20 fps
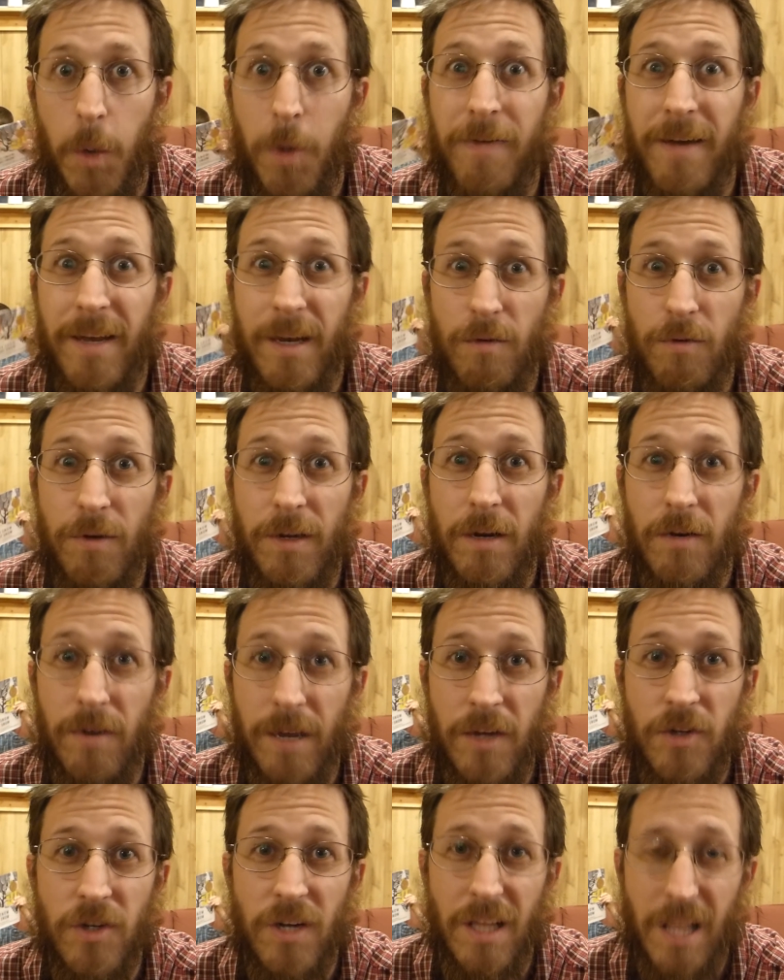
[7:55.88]
we've had to
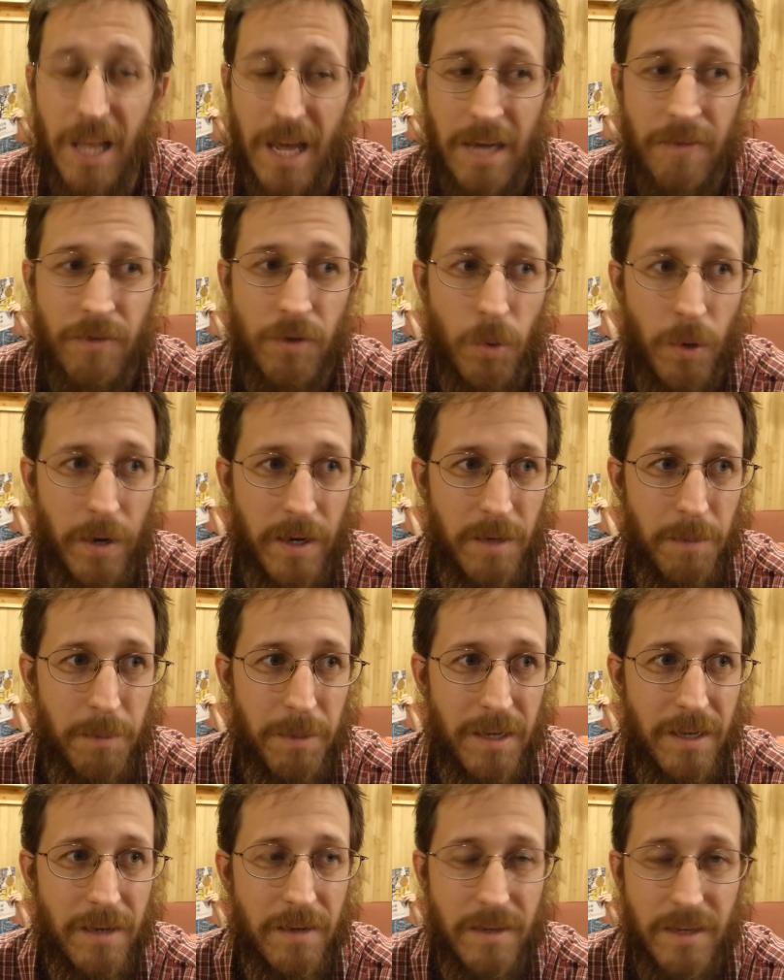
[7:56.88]
rearrange our lives quite a
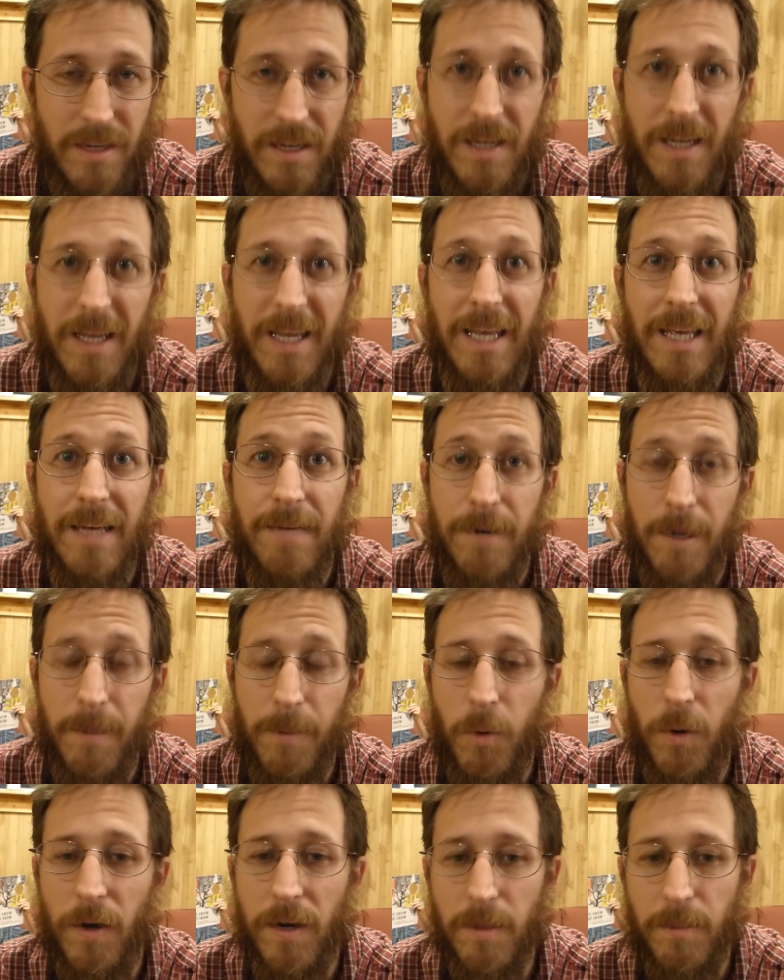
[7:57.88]
bit and give
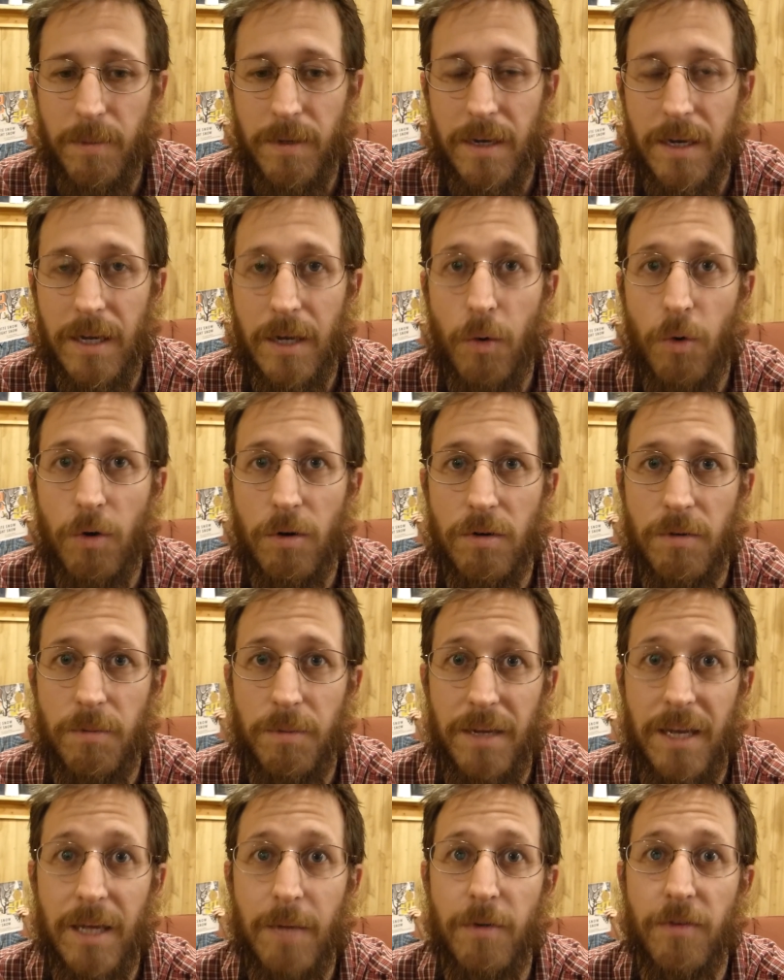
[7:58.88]
up quite a bit in order to
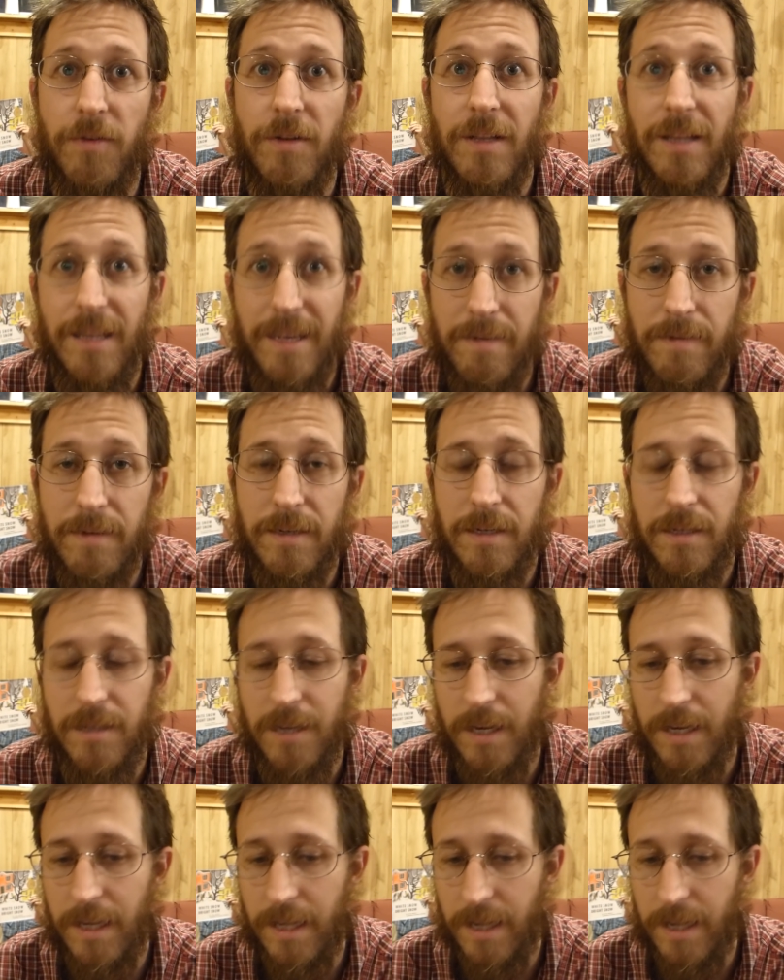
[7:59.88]
be able to live in a tiny